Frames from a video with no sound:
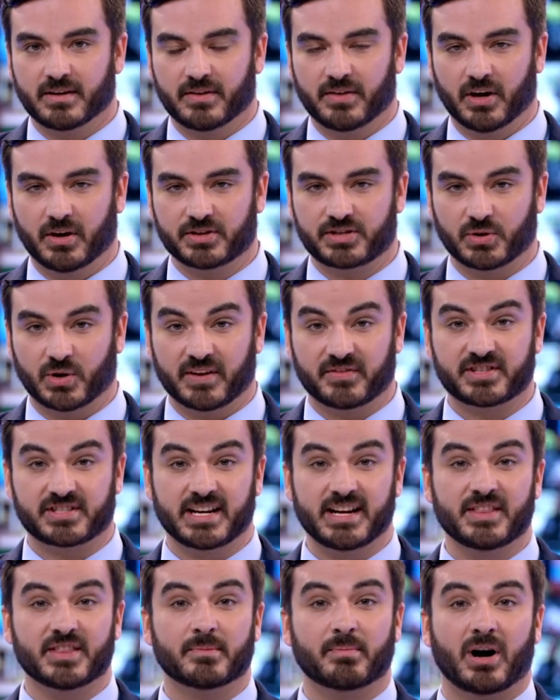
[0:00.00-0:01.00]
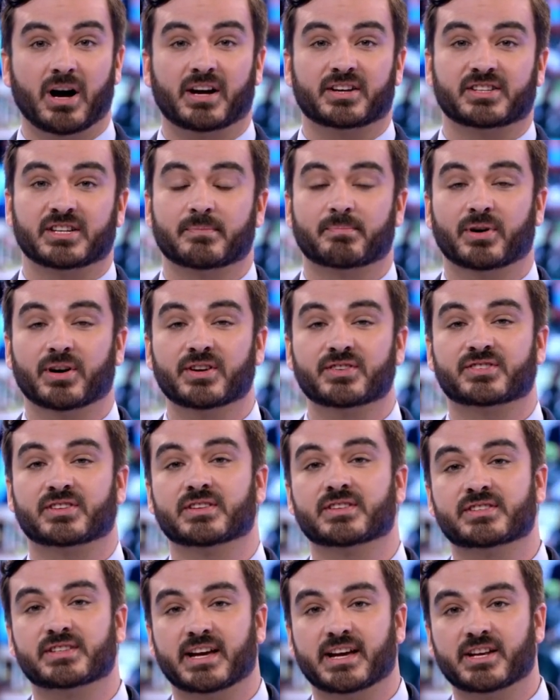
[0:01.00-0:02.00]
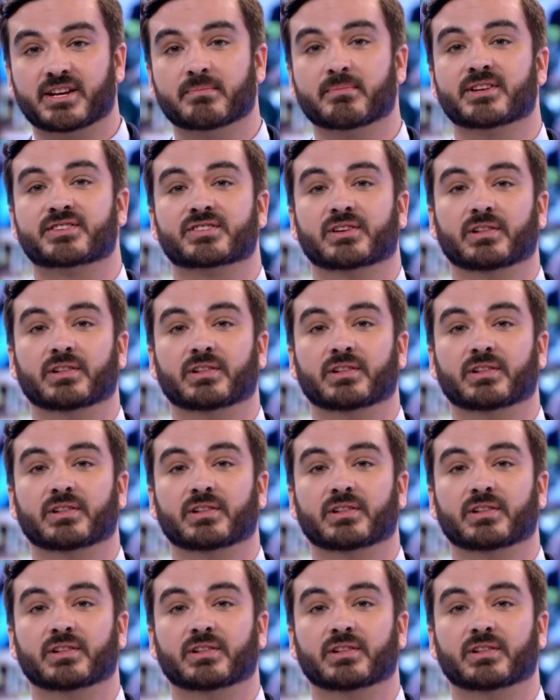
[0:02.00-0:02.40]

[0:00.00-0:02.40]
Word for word: Those who have seen the box in person say it emits